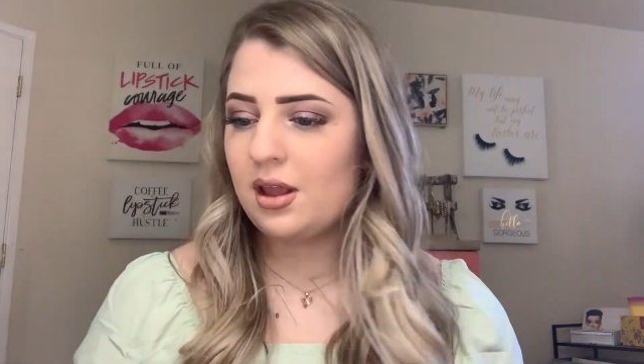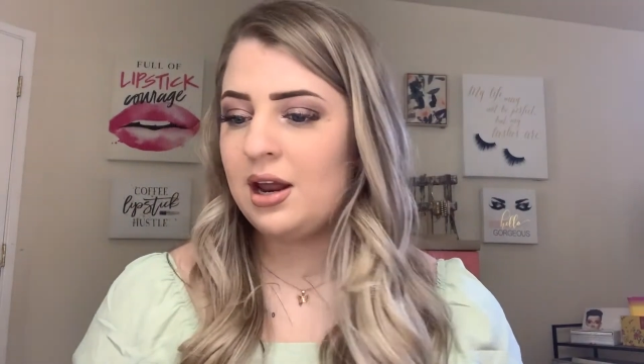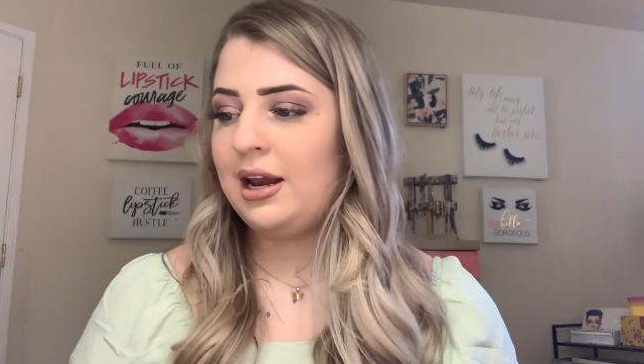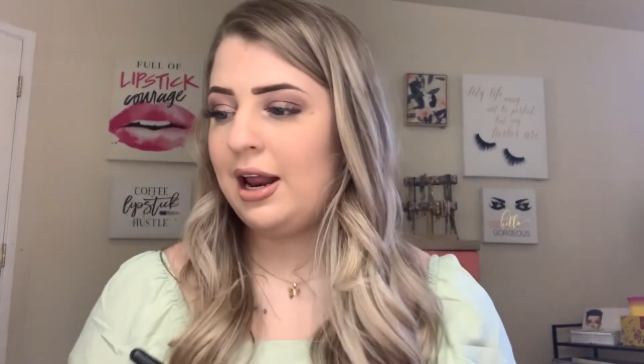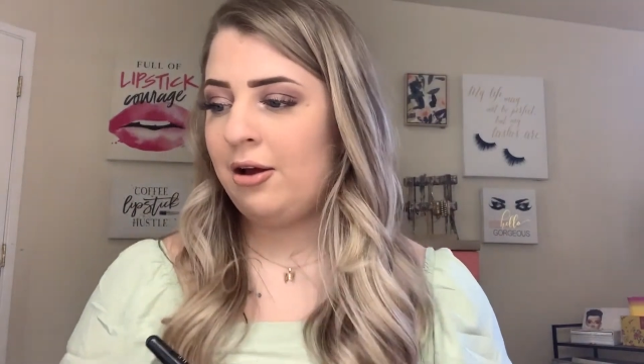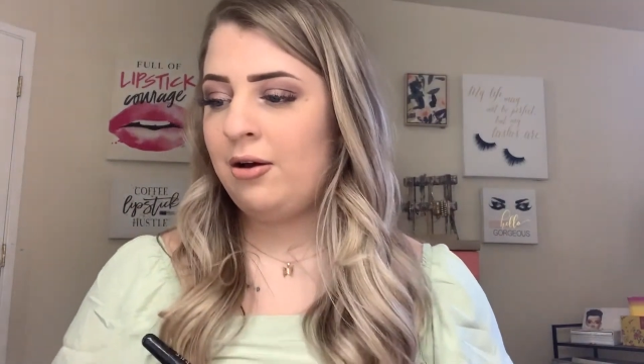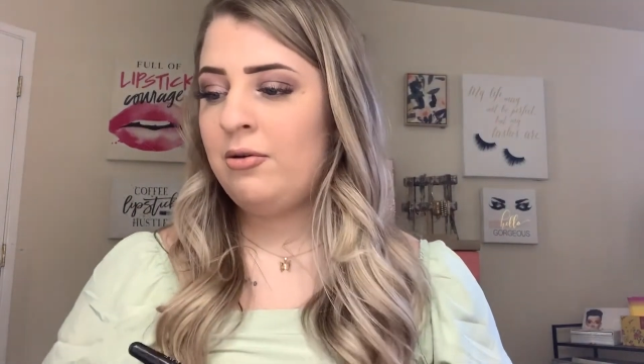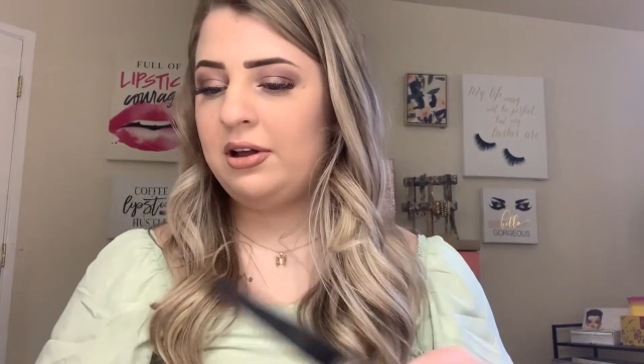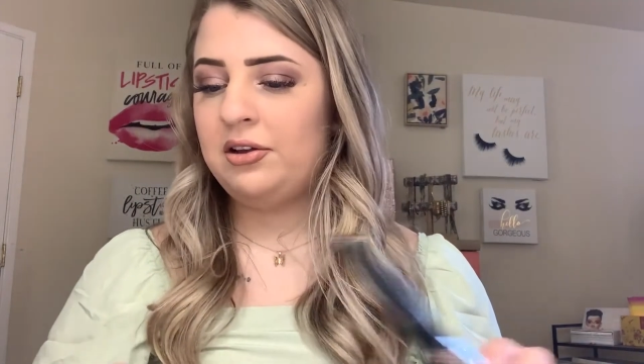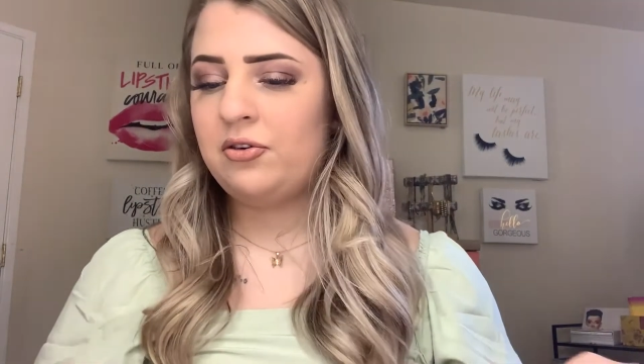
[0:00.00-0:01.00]
And now
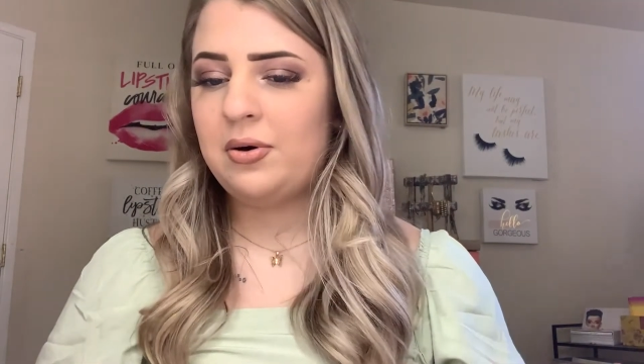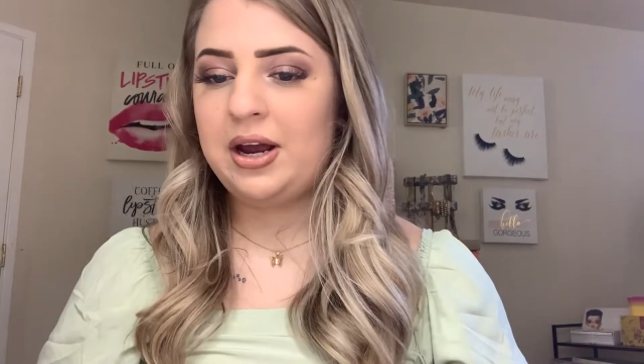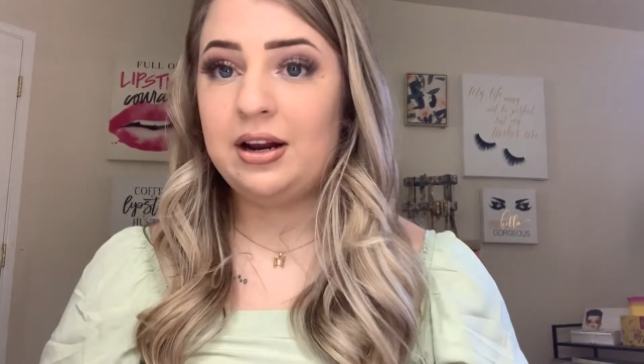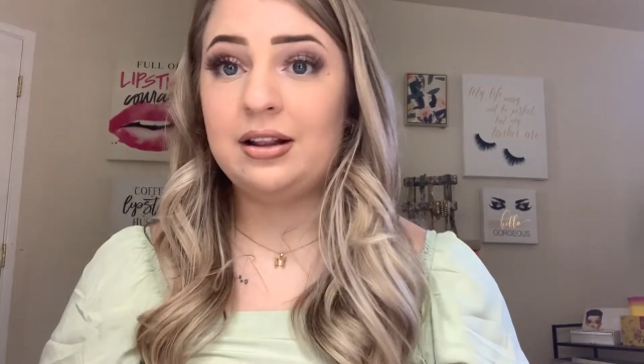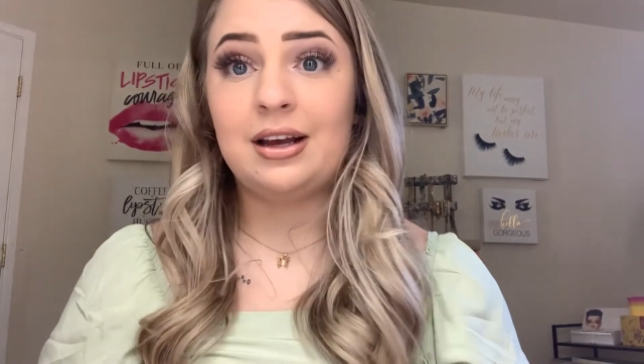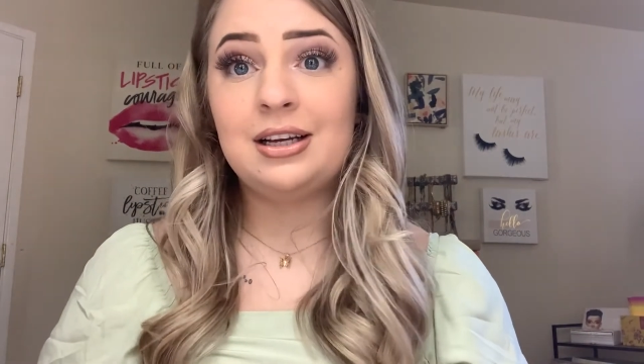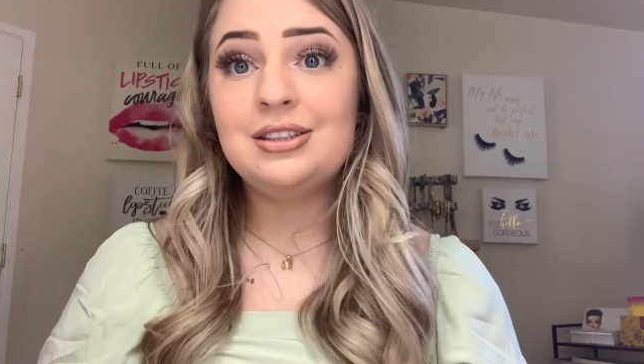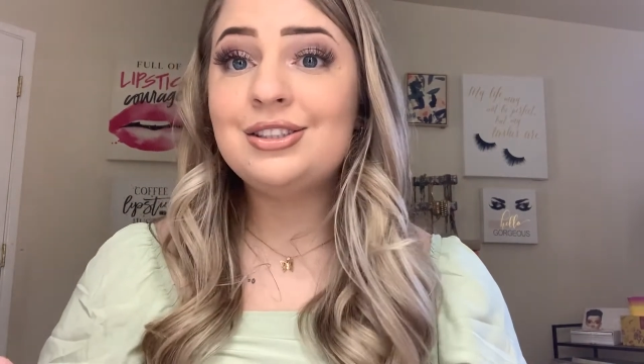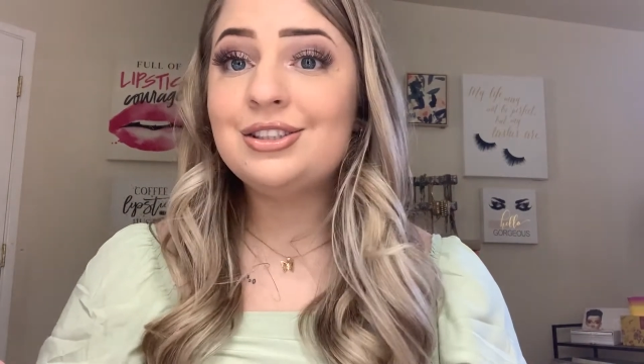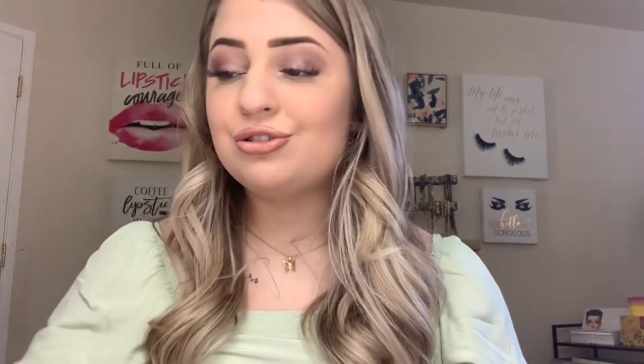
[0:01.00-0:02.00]
let's go ahead and let's